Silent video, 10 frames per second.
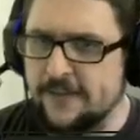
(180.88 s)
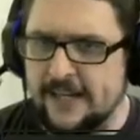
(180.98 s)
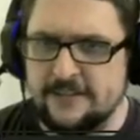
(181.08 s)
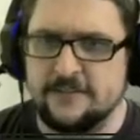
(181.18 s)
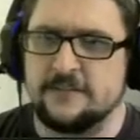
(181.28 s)

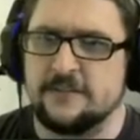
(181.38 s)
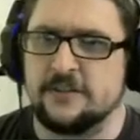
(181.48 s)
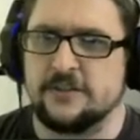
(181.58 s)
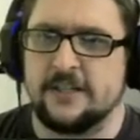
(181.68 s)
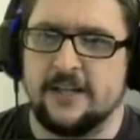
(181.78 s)
effects and
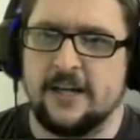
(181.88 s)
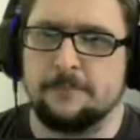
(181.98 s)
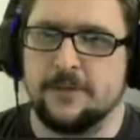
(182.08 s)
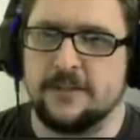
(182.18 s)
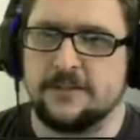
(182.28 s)
such like
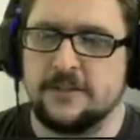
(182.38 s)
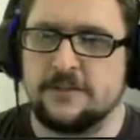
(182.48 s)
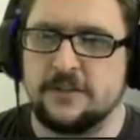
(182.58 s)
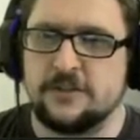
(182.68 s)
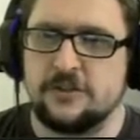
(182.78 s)
that. But
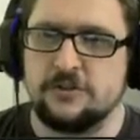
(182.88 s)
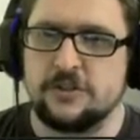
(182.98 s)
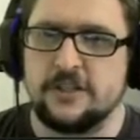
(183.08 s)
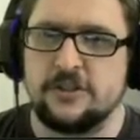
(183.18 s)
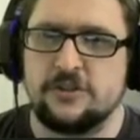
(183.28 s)
it's
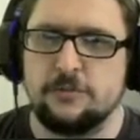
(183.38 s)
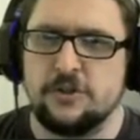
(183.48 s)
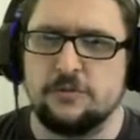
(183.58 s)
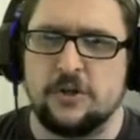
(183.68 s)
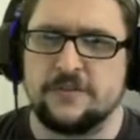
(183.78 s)
usually,
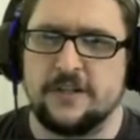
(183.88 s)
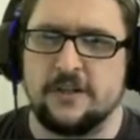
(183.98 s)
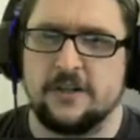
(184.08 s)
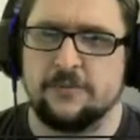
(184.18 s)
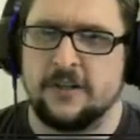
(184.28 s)
you won't see
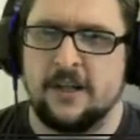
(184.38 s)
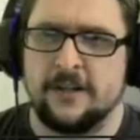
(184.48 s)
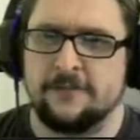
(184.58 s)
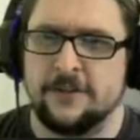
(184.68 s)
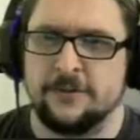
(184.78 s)
her with a
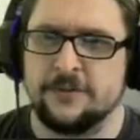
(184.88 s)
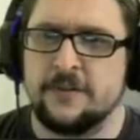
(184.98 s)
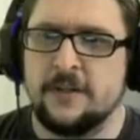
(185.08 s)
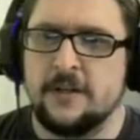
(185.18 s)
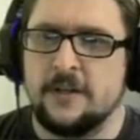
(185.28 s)
lot of
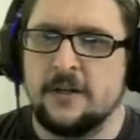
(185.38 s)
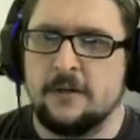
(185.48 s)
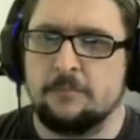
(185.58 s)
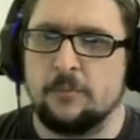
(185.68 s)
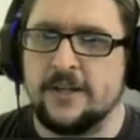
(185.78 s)
those.
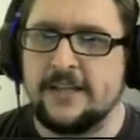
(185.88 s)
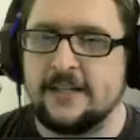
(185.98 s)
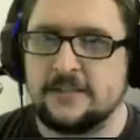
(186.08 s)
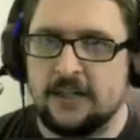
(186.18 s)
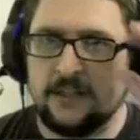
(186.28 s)
But what
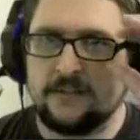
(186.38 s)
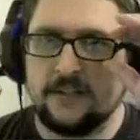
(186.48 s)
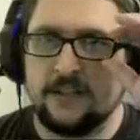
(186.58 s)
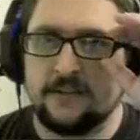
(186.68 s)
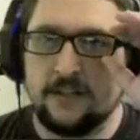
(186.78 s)
that
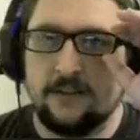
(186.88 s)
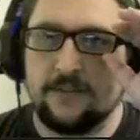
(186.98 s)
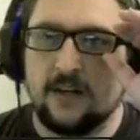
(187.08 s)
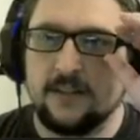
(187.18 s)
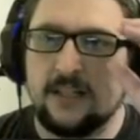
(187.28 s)
does is,
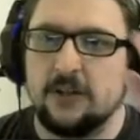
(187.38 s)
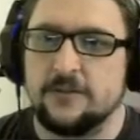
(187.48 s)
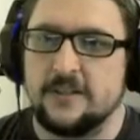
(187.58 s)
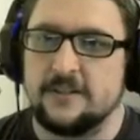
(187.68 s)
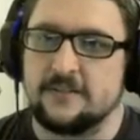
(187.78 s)
if Don
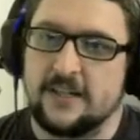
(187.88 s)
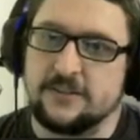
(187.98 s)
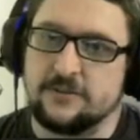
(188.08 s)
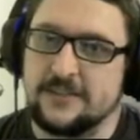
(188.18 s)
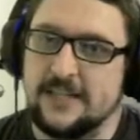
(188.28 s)
Quixote
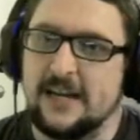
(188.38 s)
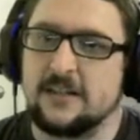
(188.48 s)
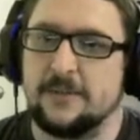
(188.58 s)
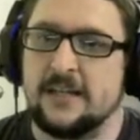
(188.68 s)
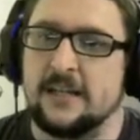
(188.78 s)
decides to
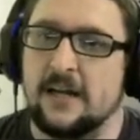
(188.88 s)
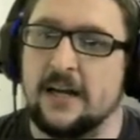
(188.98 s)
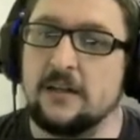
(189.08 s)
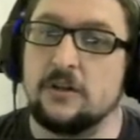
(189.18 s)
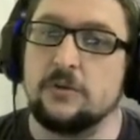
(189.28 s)
attack me and
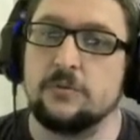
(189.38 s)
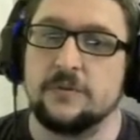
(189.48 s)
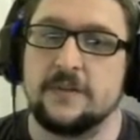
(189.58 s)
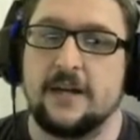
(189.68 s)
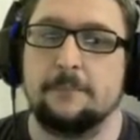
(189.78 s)
I
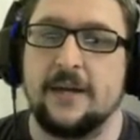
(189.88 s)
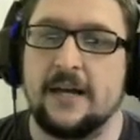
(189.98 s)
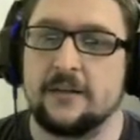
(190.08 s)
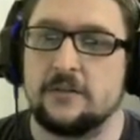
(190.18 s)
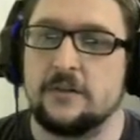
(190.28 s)
lose that
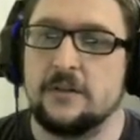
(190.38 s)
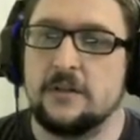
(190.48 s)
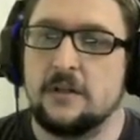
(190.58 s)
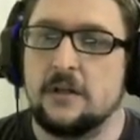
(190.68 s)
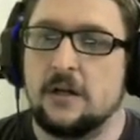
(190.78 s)
battle,
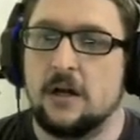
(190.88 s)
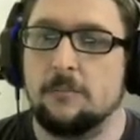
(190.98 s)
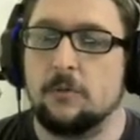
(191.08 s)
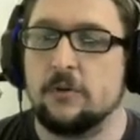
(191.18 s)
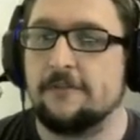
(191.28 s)

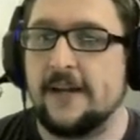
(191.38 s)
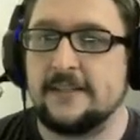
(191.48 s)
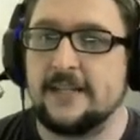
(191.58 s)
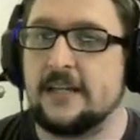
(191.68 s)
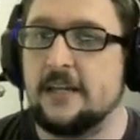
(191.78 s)
or if I
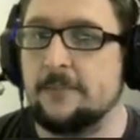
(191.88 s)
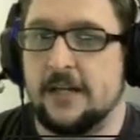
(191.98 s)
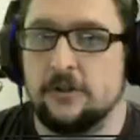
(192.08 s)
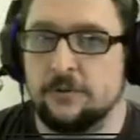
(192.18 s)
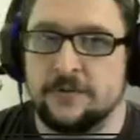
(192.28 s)
attack him and
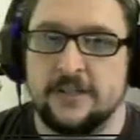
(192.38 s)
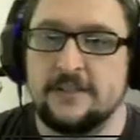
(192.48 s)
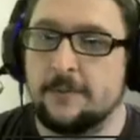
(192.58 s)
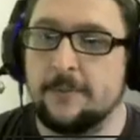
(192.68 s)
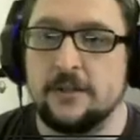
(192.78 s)
I lose,
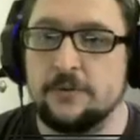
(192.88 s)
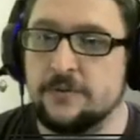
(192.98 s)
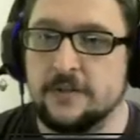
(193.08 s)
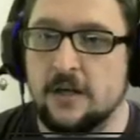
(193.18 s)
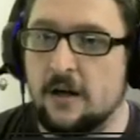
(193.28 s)
anytime I
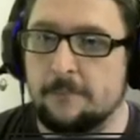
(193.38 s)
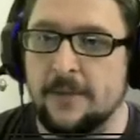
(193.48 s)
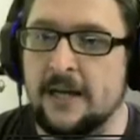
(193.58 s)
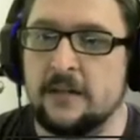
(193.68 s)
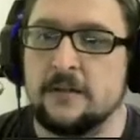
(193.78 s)
lose a
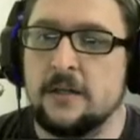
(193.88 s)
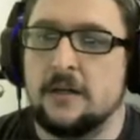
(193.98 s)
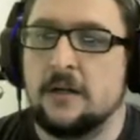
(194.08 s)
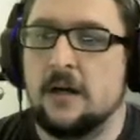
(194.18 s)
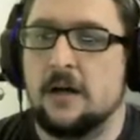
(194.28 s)
combat,
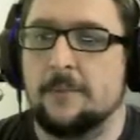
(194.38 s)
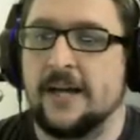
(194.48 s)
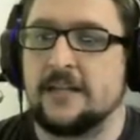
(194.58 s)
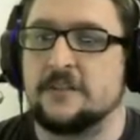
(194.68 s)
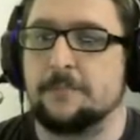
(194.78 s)

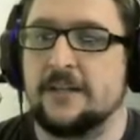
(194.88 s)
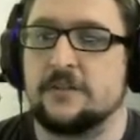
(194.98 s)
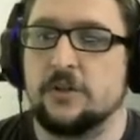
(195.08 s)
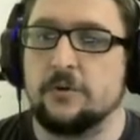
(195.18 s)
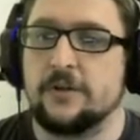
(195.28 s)
I can
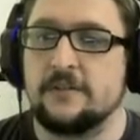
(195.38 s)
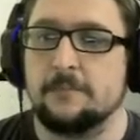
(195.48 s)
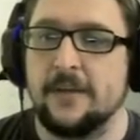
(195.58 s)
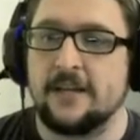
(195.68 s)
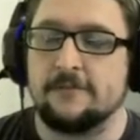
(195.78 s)
spend a token
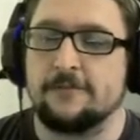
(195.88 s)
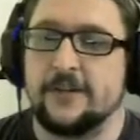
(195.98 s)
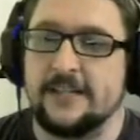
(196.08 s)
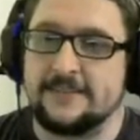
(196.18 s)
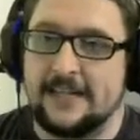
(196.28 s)
to make a
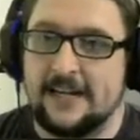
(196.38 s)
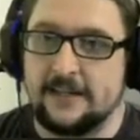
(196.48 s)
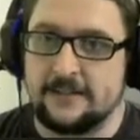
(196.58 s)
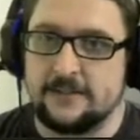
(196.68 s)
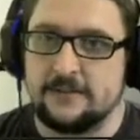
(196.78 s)
free
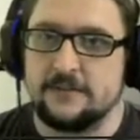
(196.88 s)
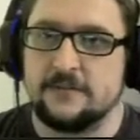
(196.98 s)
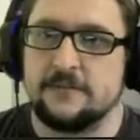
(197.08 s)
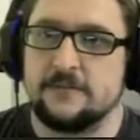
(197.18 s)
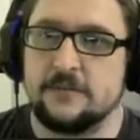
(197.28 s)
attack.
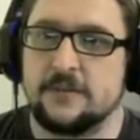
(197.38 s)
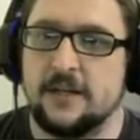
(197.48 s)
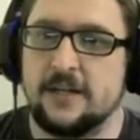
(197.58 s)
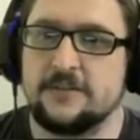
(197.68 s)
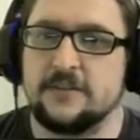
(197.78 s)

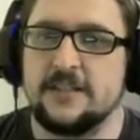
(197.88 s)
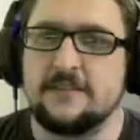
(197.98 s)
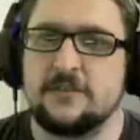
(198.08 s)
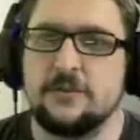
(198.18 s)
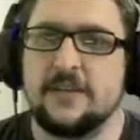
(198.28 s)
Okay, so
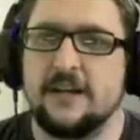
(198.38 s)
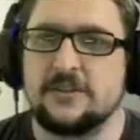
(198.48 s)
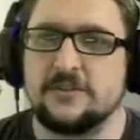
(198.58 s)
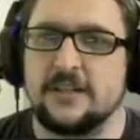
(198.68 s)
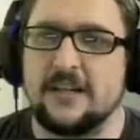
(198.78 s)
these two
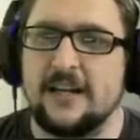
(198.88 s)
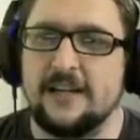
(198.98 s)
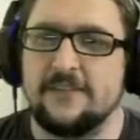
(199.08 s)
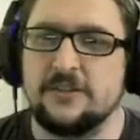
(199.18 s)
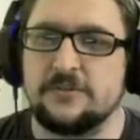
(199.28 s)
characters are
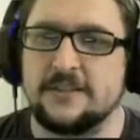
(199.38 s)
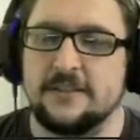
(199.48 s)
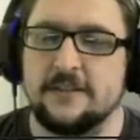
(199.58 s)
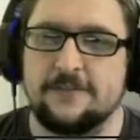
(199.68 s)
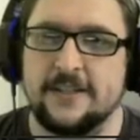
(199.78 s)
kind of
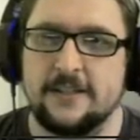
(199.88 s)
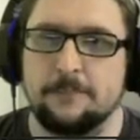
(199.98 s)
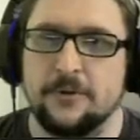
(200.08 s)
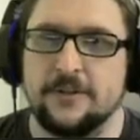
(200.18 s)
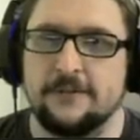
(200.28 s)
interesting, the fact that
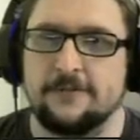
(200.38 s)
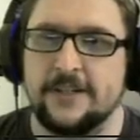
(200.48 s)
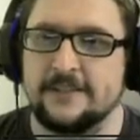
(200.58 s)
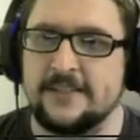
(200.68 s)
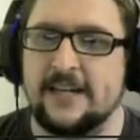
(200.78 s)
they both get
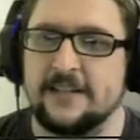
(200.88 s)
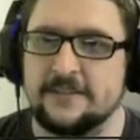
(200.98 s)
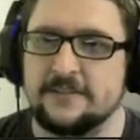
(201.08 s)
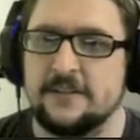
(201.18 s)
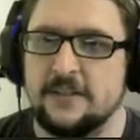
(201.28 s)
free
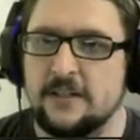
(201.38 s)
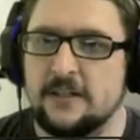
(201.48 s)
attacks.